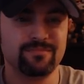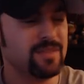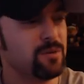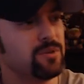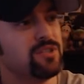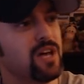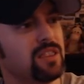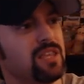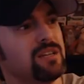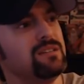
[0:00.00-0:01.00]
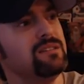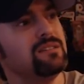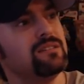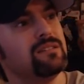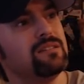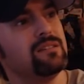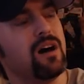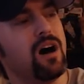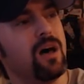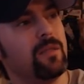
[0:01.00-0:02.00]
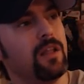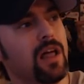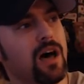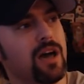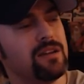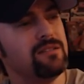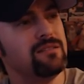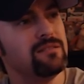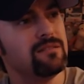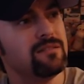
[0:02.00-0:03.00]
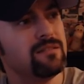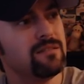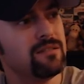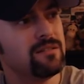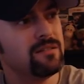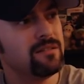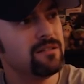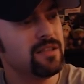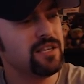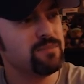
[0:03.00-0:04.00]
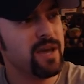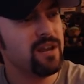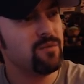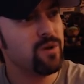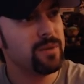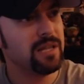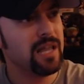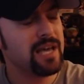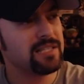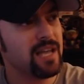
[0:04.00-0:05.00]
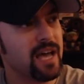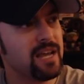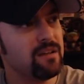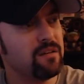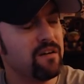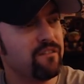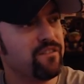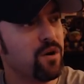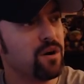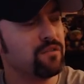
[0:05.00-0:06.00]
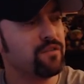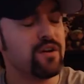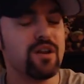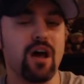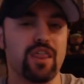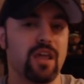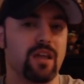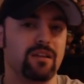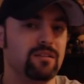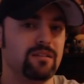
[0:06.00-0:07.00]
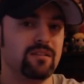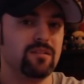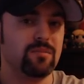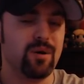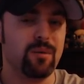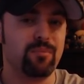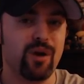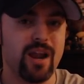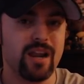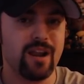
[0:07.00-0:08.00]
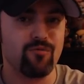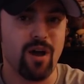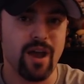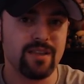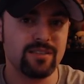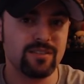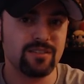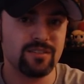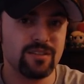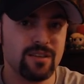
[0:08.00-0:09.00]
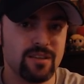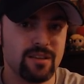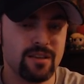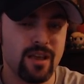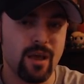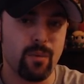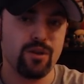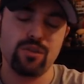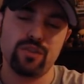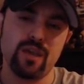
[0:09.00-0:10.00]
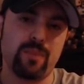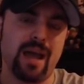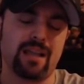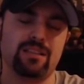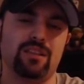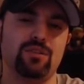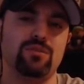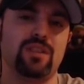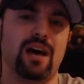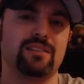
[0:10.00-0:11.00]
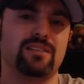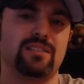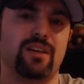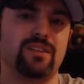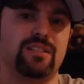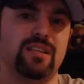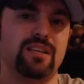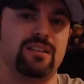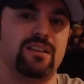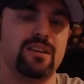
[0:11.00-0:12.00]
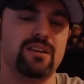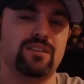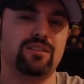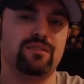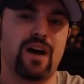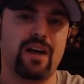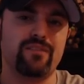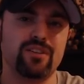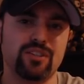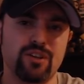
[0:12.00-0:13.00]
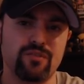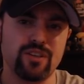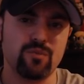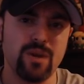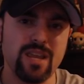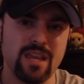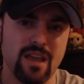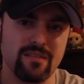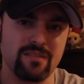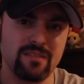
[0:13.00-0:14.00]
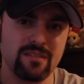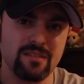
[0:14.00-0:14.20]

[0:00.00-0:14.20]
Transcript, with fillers: There was nothing on the line. These men and women last night fought for nothing. But bragging rights. And when you think back to the 2017 Survivor Series weekend,